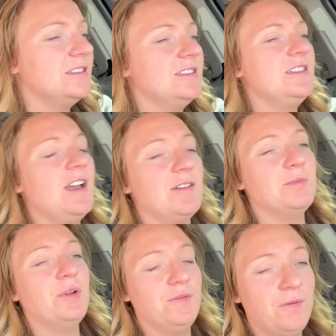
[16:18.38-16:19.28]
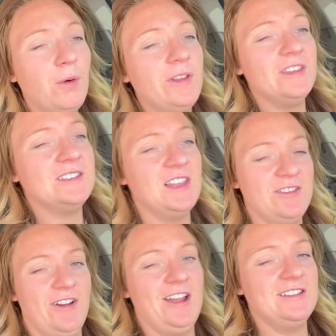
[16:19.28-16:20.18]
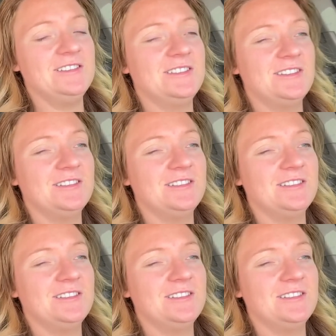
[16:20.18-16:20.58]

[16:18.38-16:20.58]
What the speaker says: Yeah, before the sunrise.